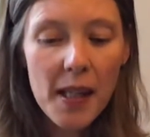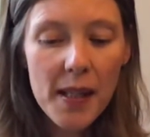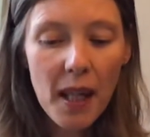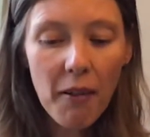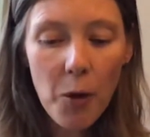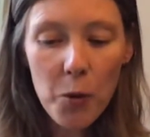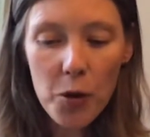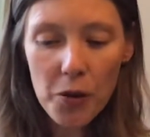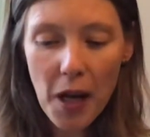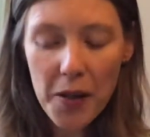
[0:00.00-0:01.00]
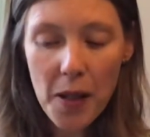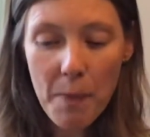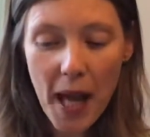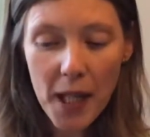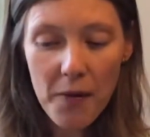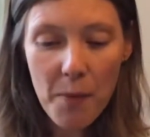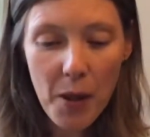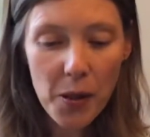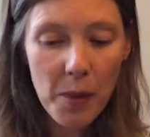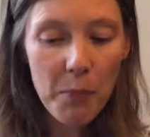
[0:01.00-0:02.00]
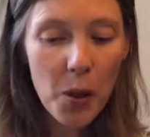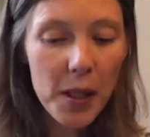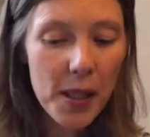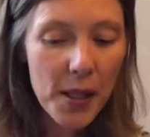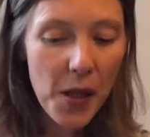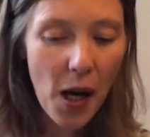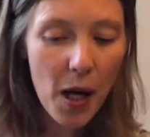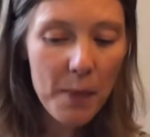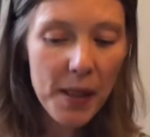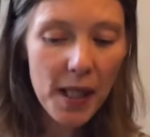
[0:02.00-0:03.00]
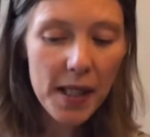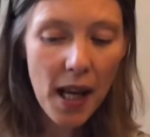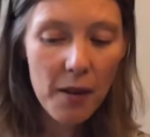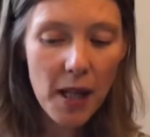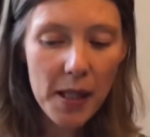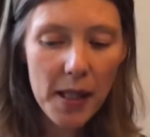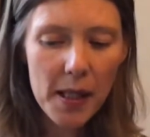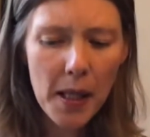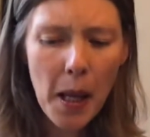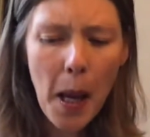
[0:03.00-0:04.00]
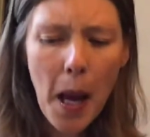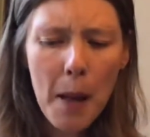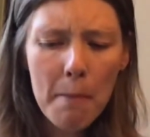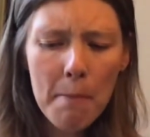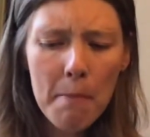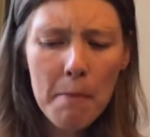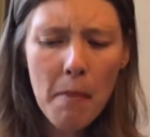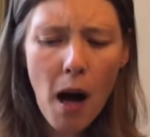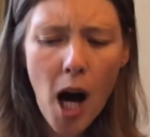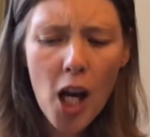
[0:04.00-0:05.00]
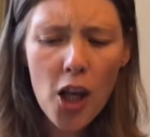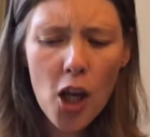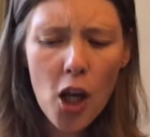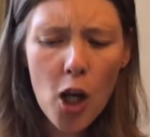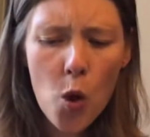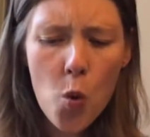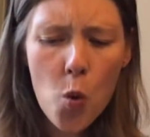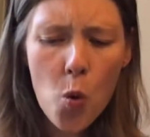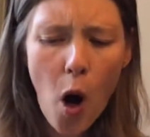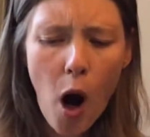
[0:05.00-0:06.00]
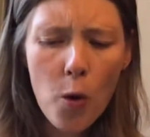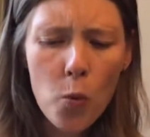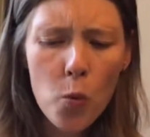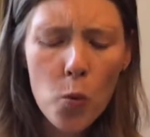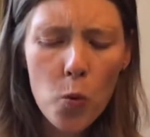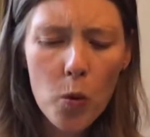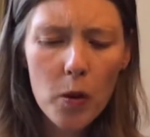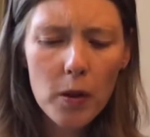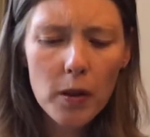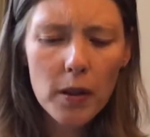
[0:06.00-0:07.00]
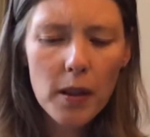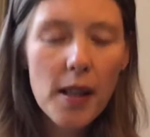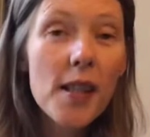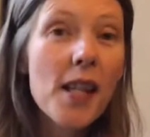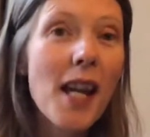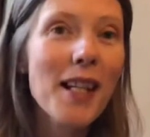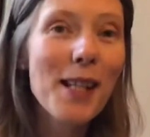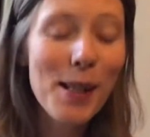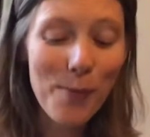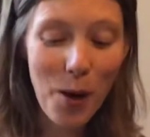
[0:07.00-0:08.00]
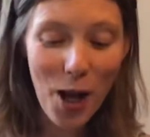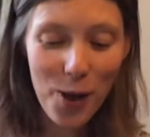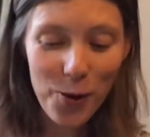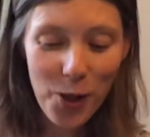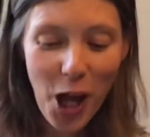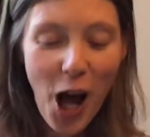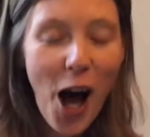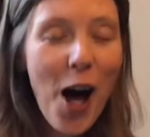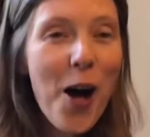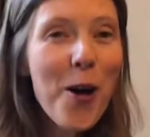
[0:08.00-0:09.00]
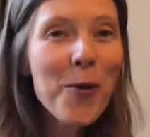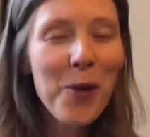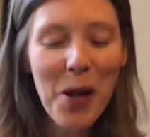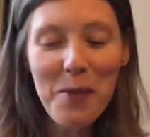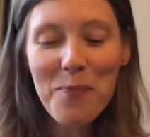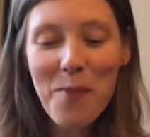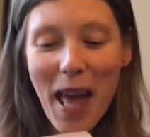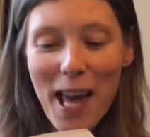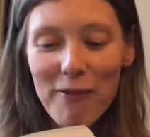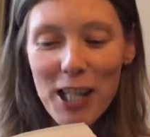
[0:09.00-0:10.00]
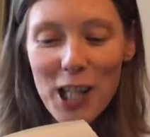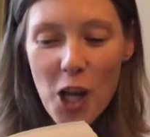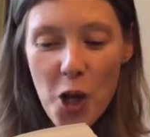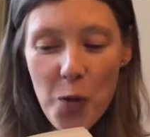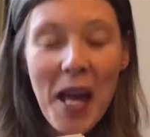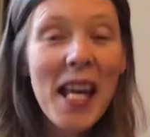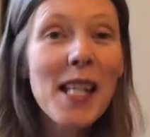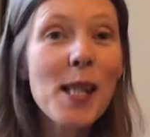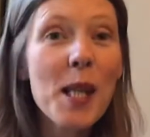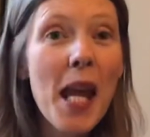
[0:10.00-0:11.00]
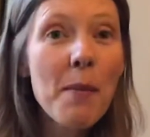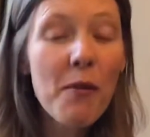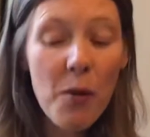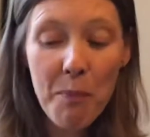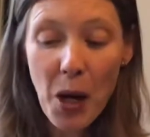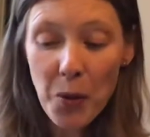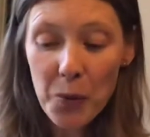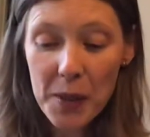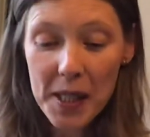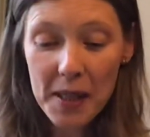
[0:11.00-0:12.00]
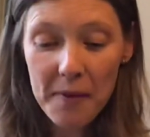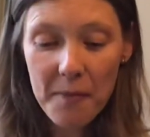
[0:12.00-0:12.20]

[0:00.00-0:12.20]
Zero walked round to the back of the boat and pointed to the upside-down letters. Ma-ya-lu-o-u. Stanley smiled. Oh, Mary Lou. It's the name of the boat.